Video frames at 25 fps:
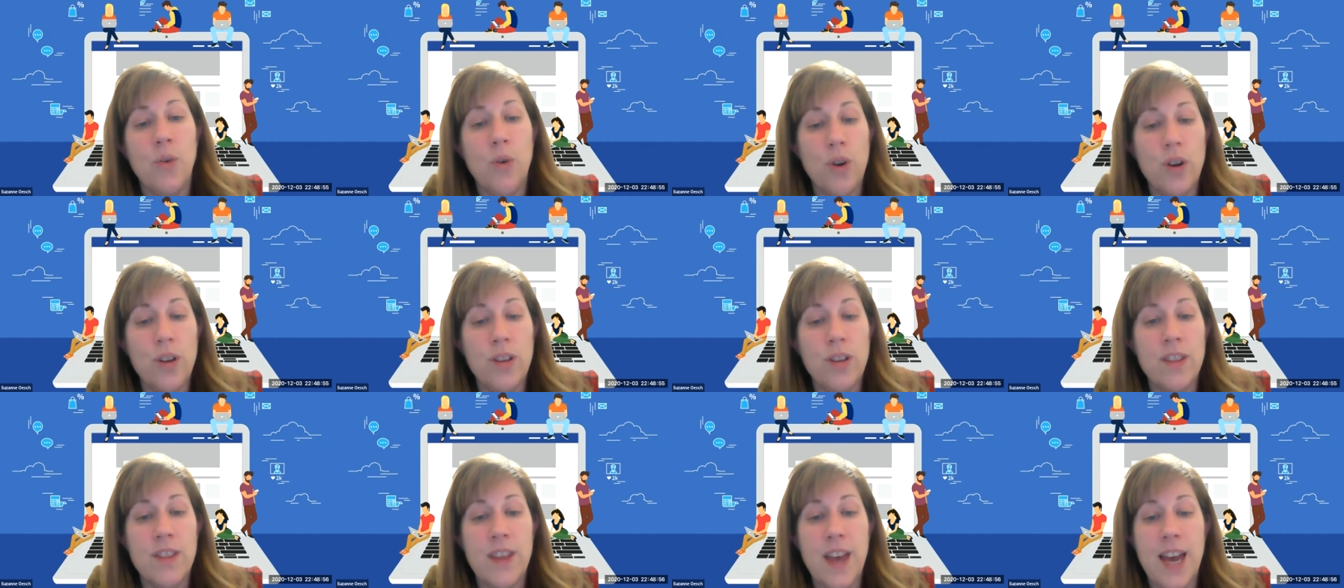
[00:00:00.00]

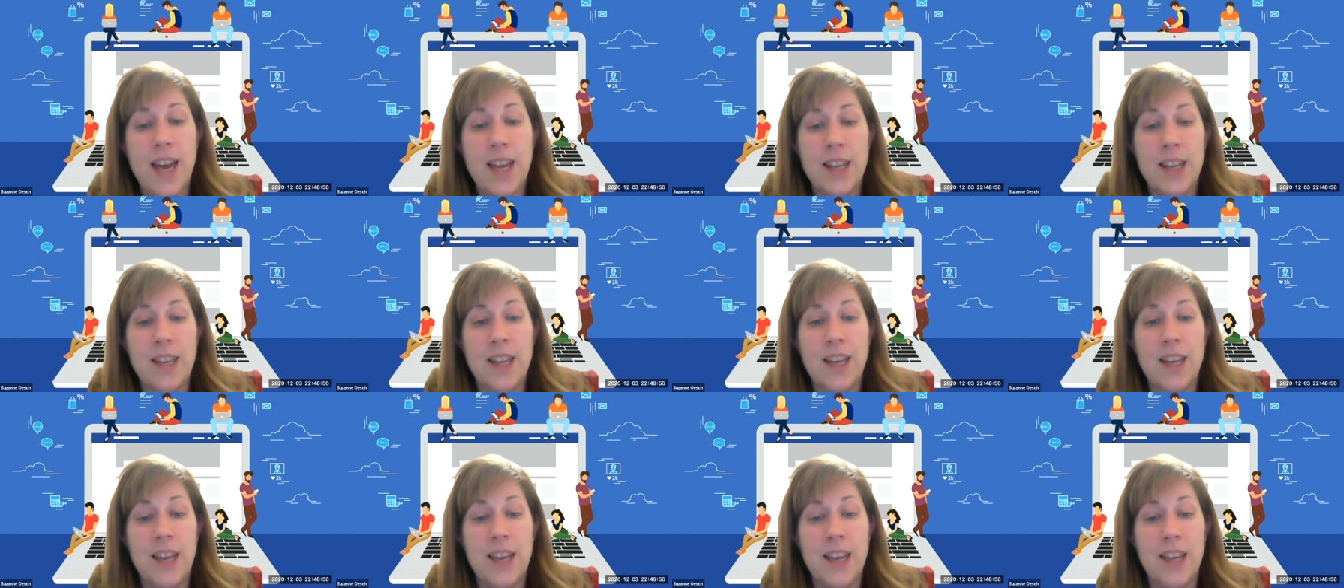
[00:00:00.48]
course
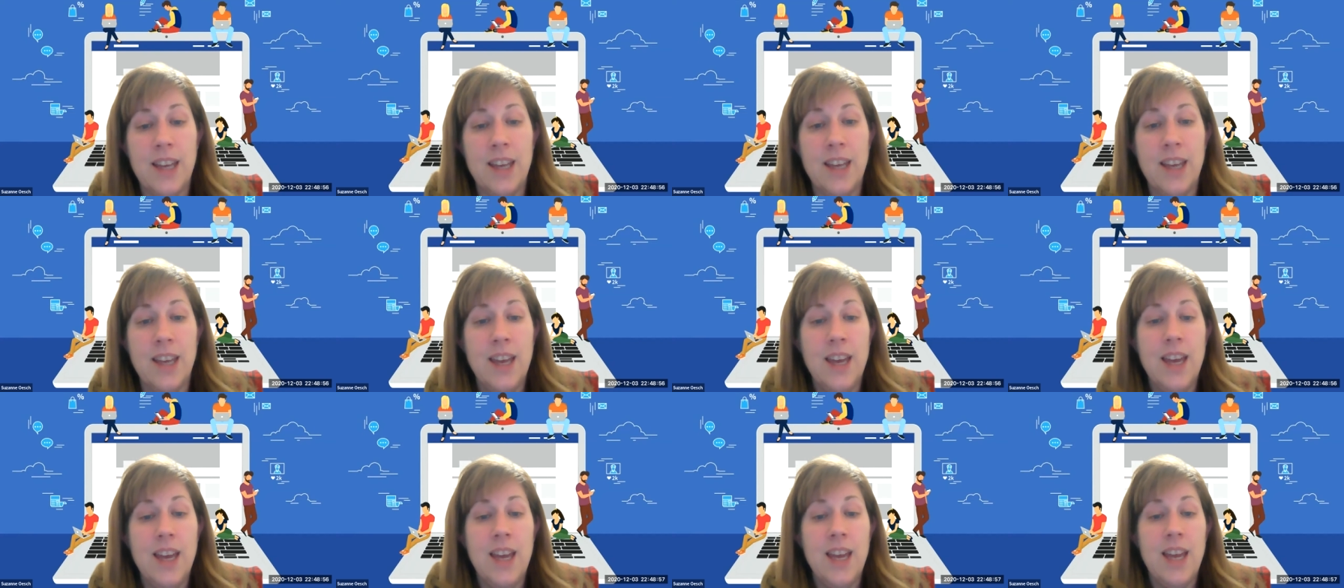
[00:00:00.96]
that
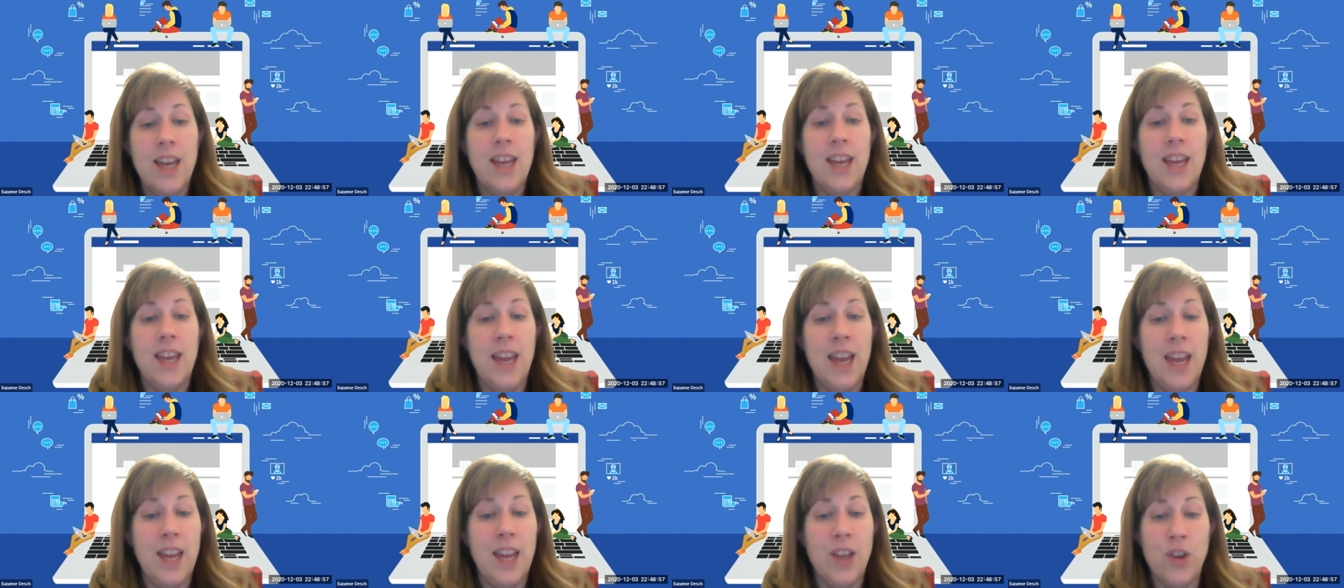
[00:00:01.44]

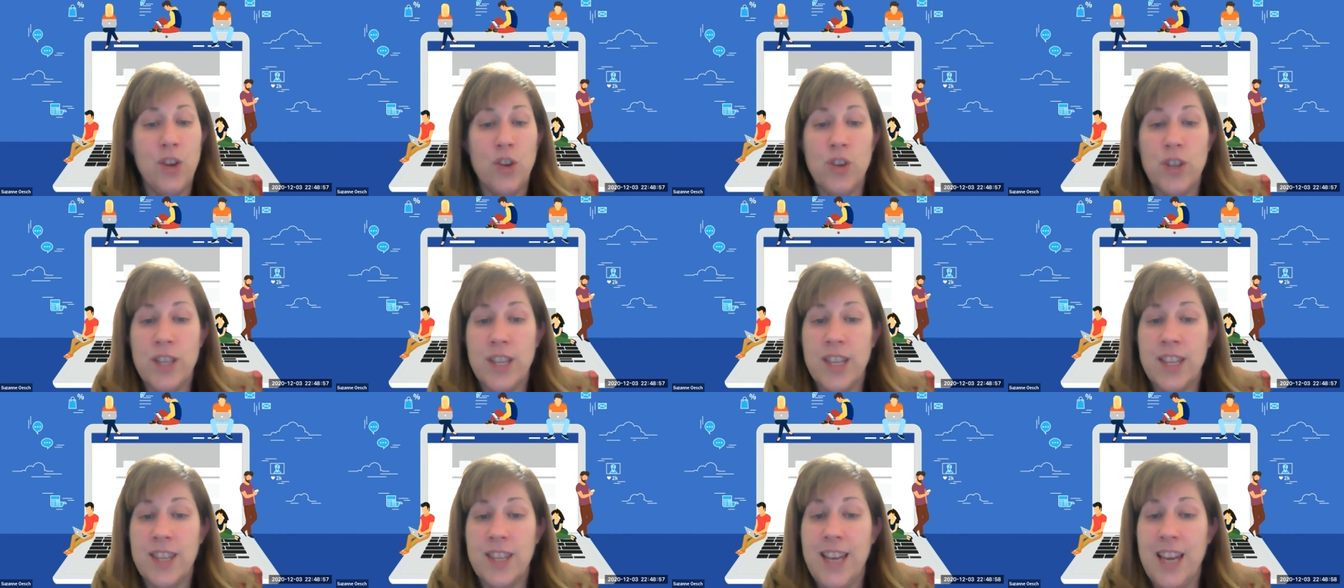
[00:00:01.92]
a
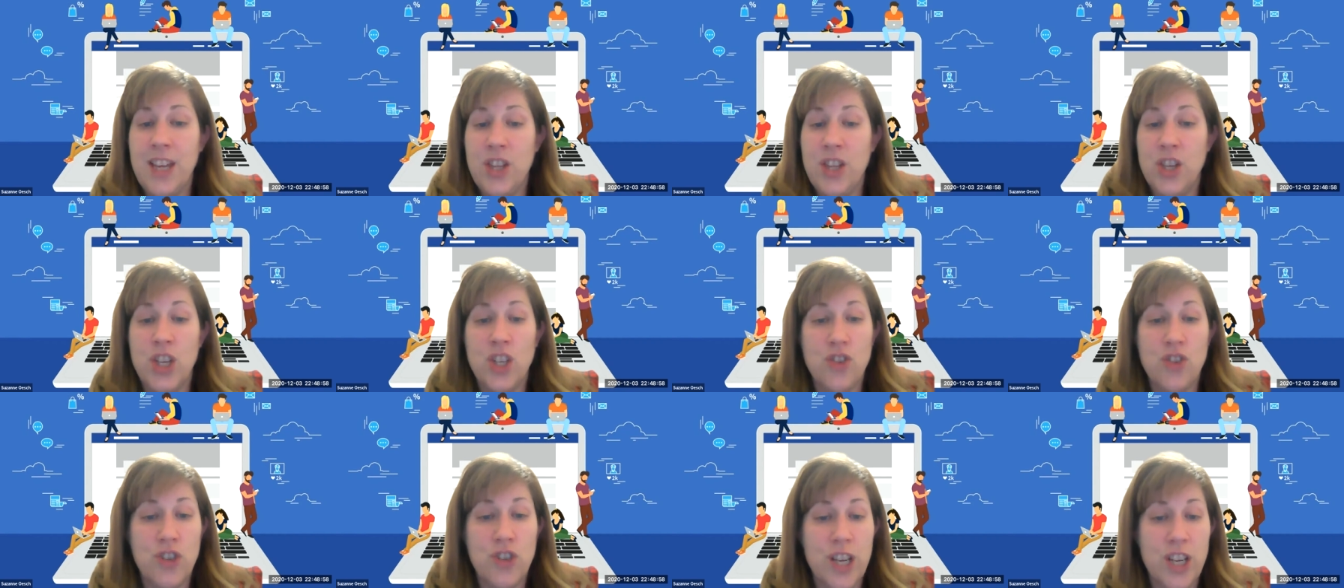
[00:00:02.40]
good
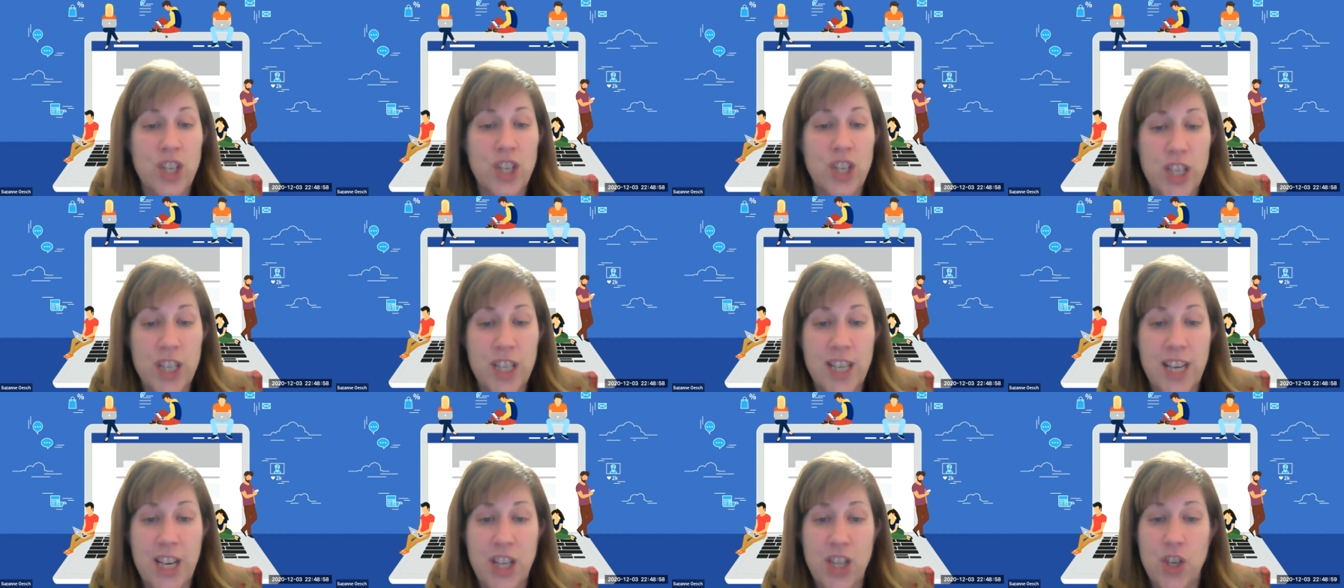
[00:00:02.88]
introduction
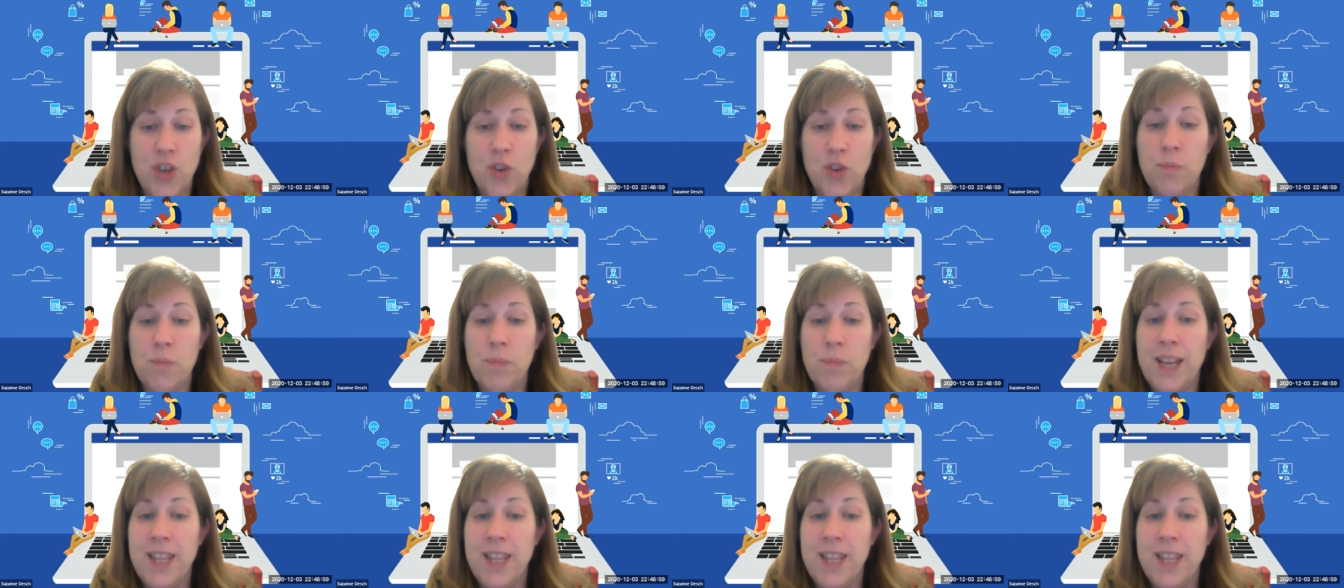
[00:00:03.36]
discussion group.